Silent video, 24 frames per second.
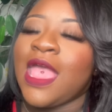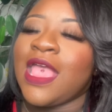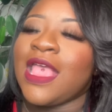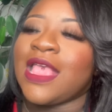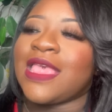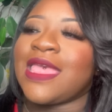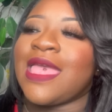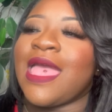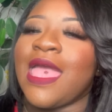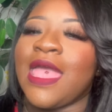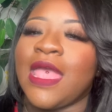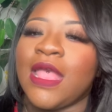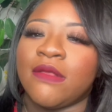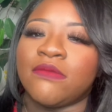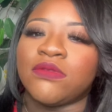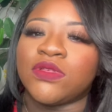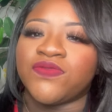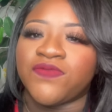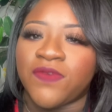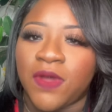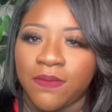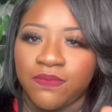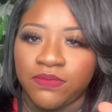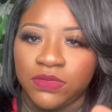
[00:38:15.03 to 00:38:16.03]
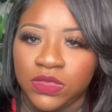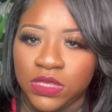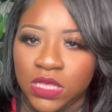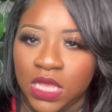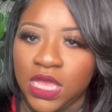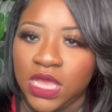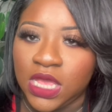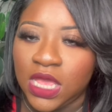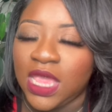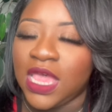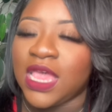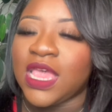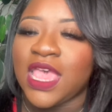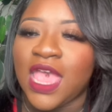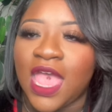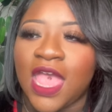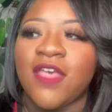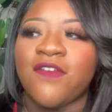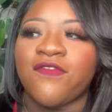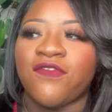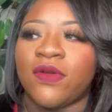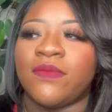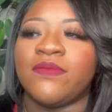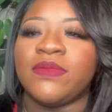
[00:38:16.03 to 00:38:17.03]
came from
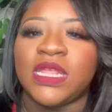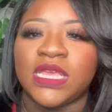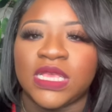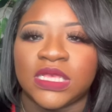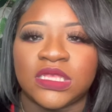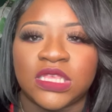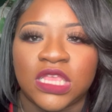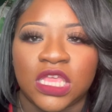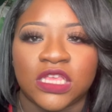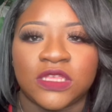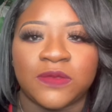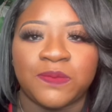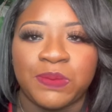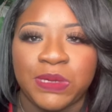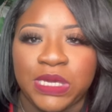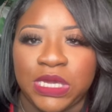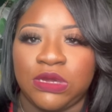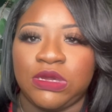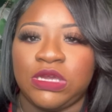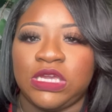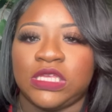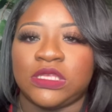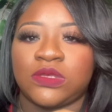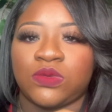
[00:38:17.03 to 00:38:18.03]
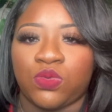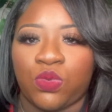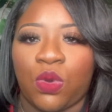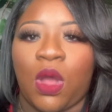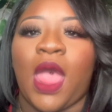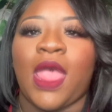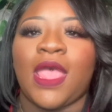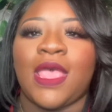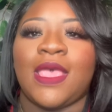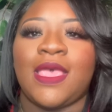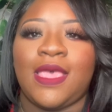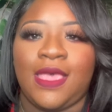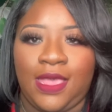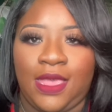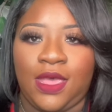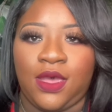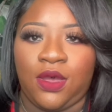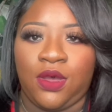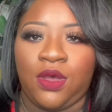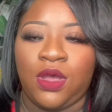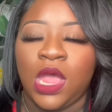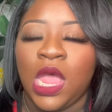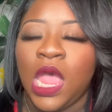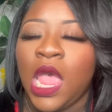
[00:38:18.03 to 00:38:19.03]
this experience right
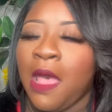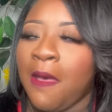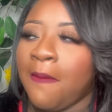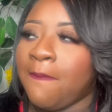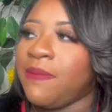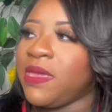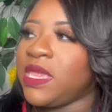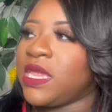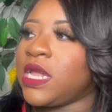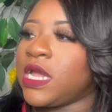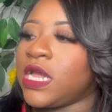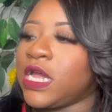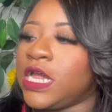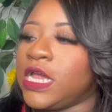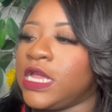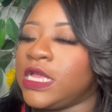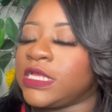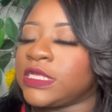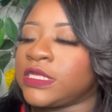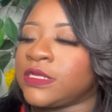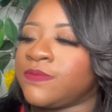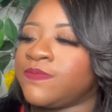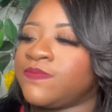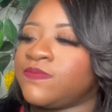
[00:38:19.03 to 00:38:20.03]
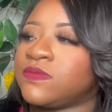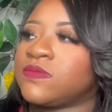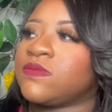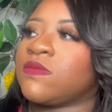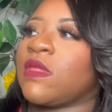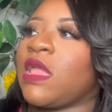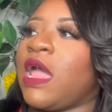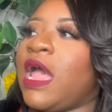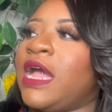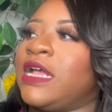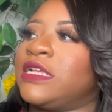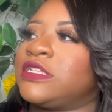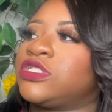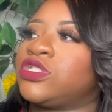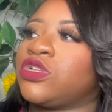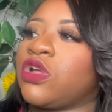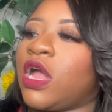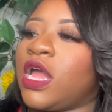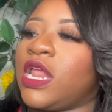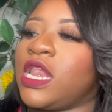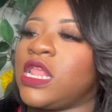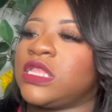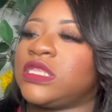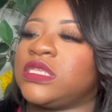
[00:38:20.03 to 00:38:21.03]
here, because I
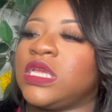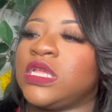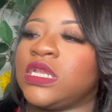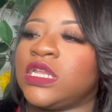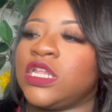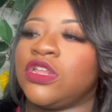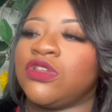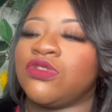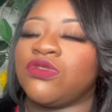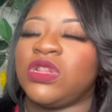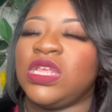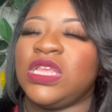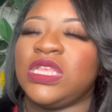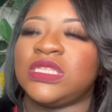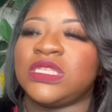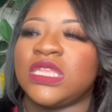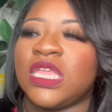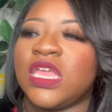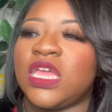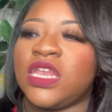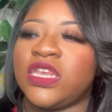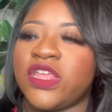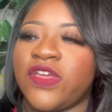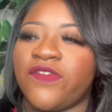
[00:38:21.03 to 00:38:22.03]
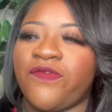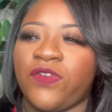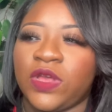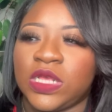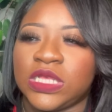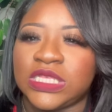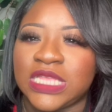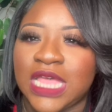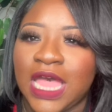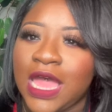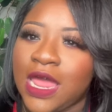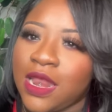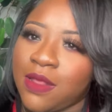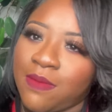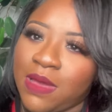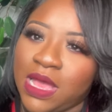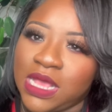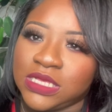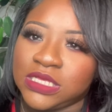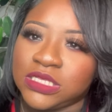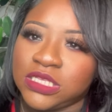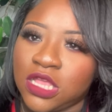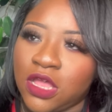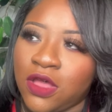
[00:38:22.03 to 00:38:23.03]
started to literally see a different side of
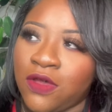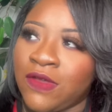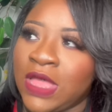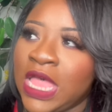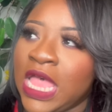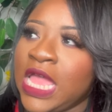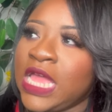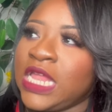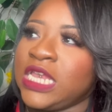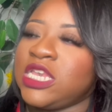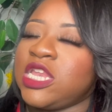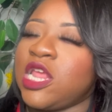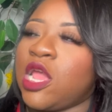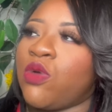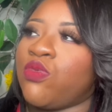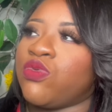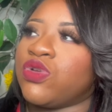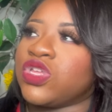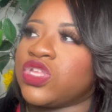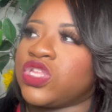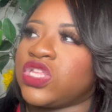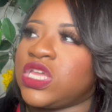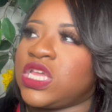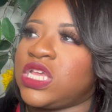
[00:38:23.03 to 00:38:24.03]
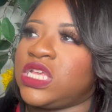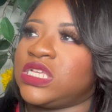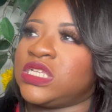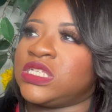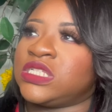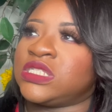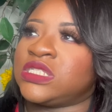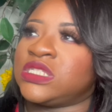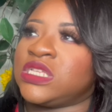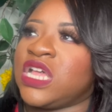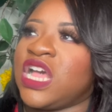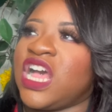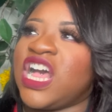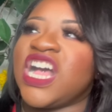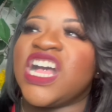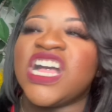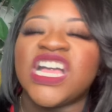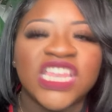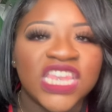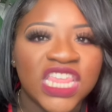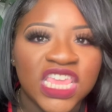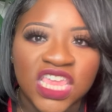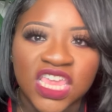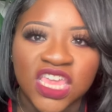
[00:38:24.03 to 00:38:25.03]
myself that was just
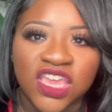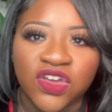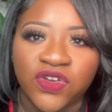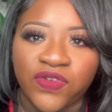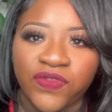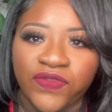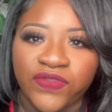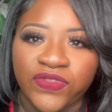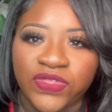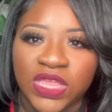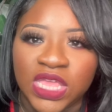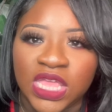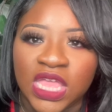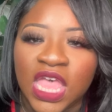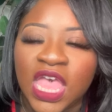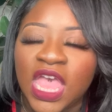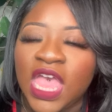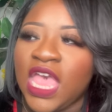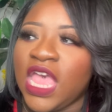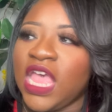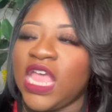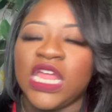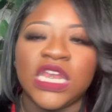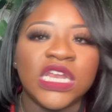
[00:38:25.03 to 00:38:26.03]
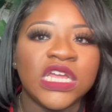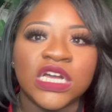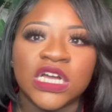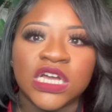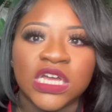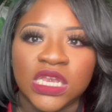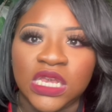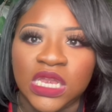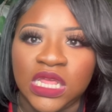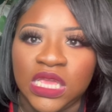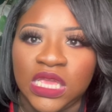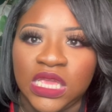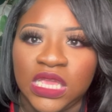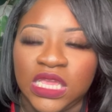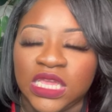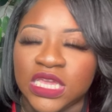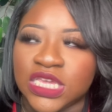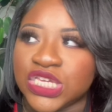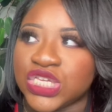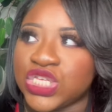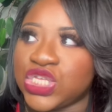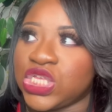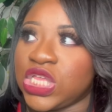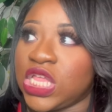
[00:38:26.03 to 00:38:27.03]
unhealthy and
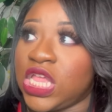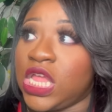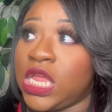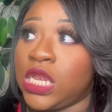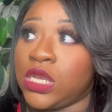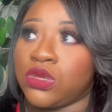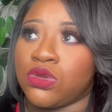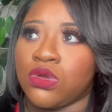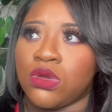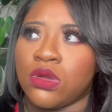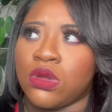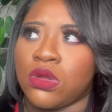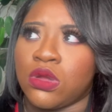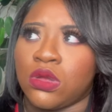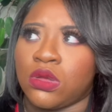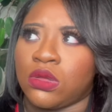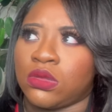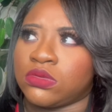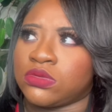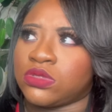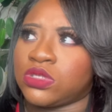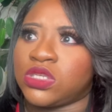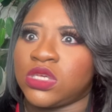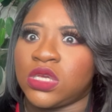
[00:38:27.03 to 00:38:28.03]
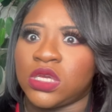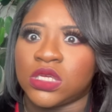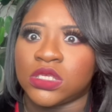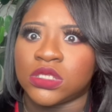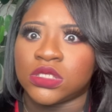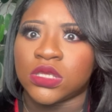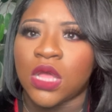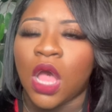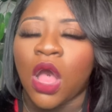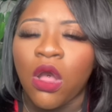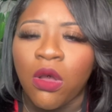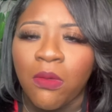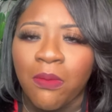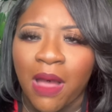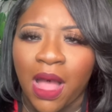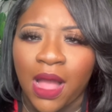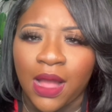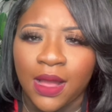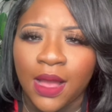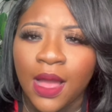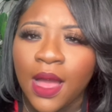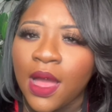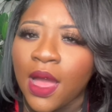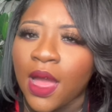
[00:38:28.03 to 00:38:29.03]
unhinged. And girl, just, oh my
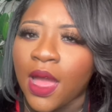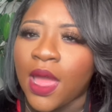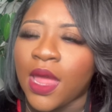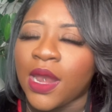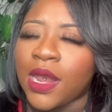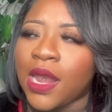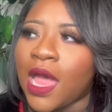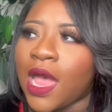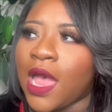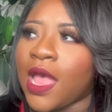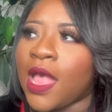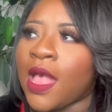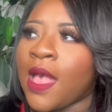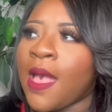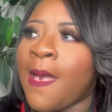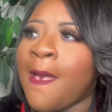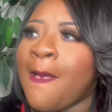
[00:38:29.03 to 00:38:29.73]
God. Like,